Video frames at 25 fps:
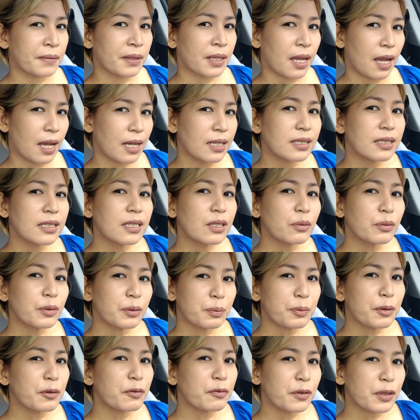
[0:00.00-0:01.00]
I still would
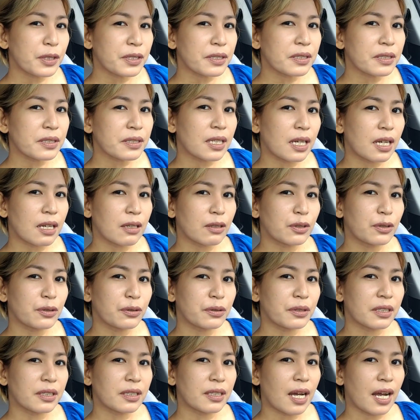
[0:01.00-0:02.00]
prefer
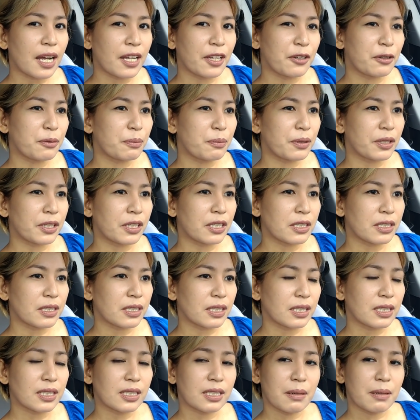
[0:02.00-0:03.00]
glutathione because
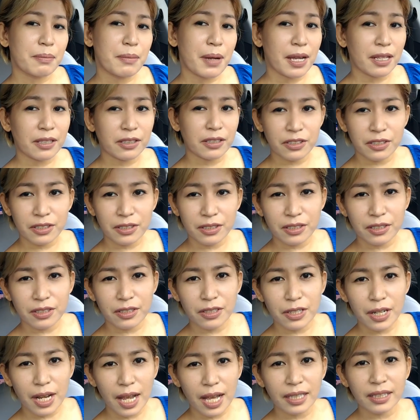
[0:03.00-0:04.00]
it's a
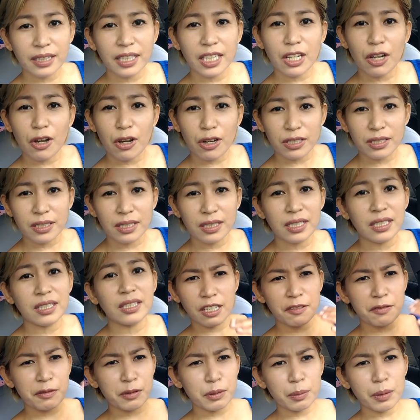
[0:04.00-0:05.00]
master antioxidant.
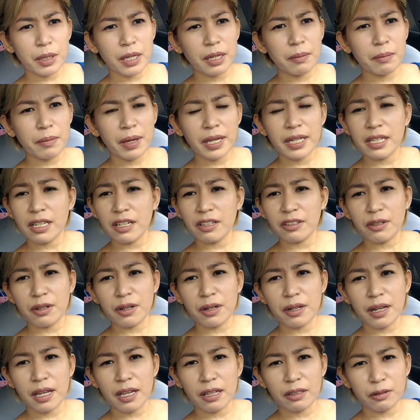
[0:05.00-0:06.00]
It gives me many
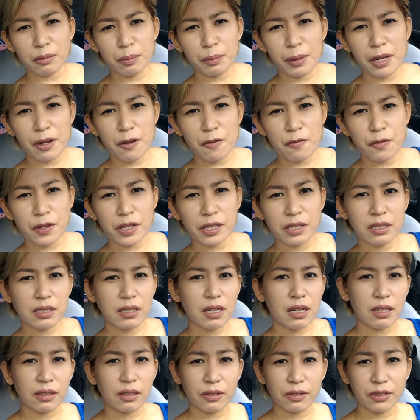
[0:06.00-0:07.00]
other health benefits
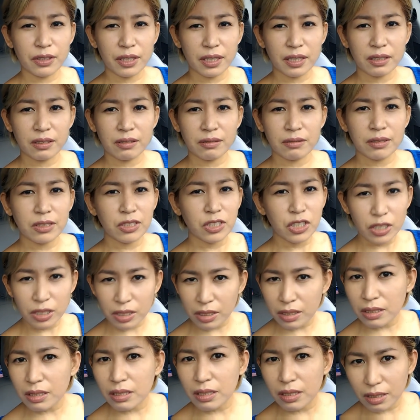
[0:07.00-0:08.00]
other than
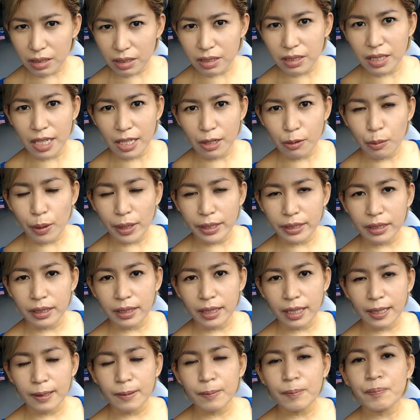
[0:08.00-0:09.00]
just skin
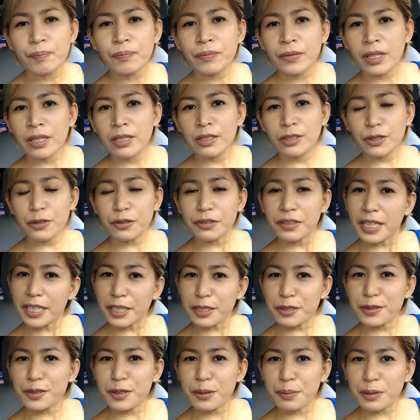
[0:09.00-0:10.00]
whitening. So
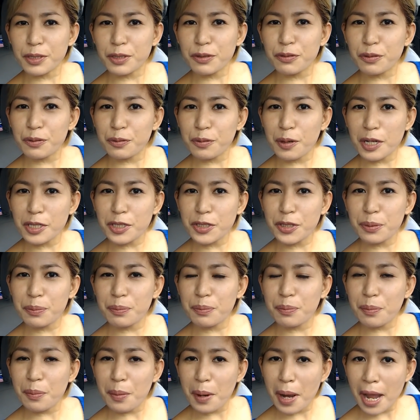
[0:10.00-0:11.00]
thank you so much for watching
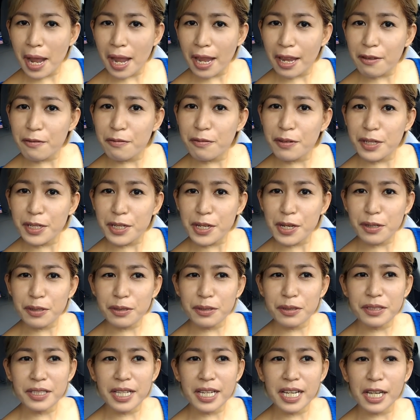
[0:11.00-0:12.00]
my video
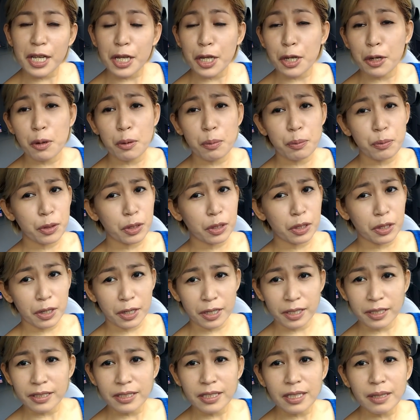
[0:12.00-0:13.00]
today. I hope you
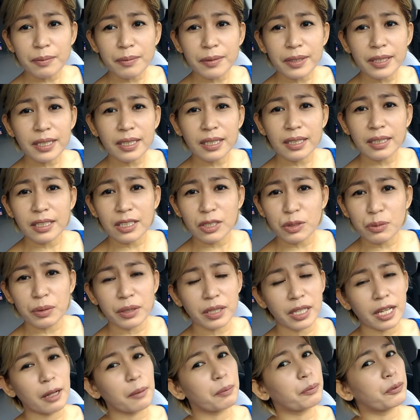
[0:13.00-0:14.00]
learned something and this
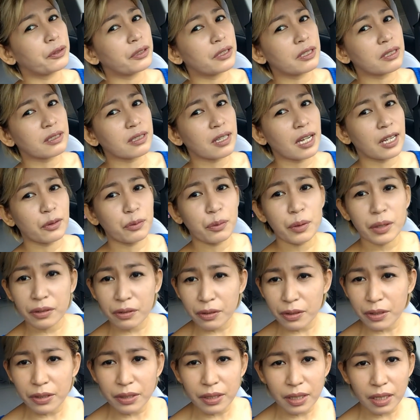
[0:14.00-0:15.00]
will help you decide
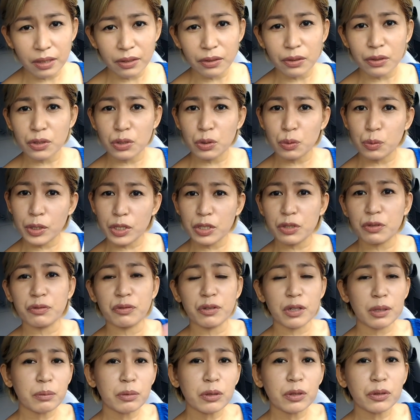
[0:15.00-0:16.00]
whether or not to switch
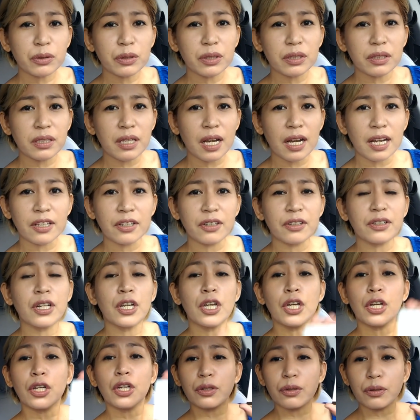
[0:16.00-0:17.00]
from glutathione
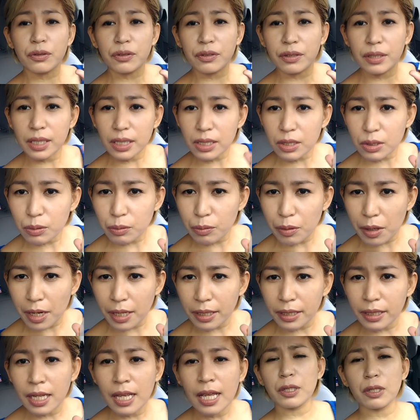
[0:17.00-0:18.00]
to this
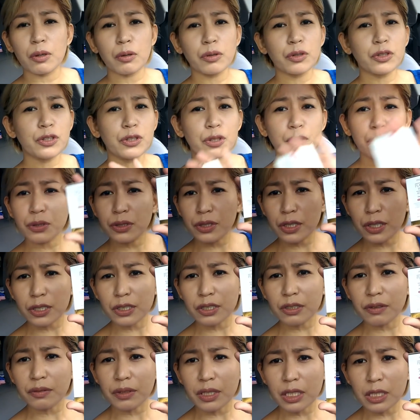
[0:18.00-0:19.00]
one. So users
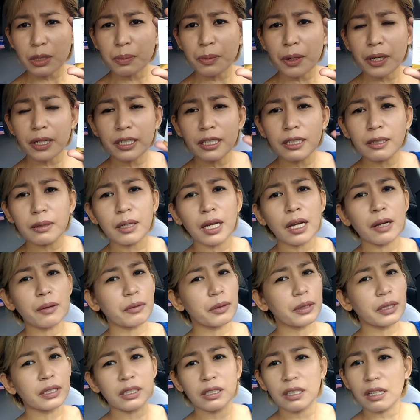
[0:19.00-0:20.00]
of this product, I
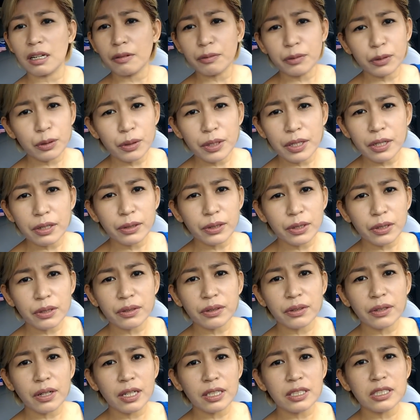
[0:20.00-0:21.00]
would love to hear your
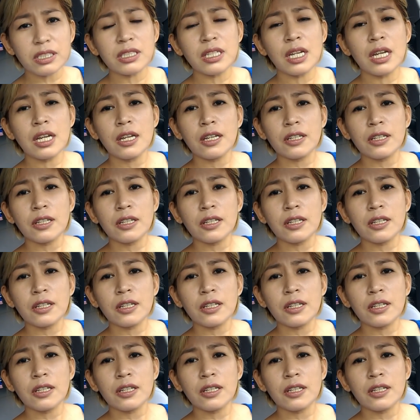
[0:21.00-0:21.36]
thoughts.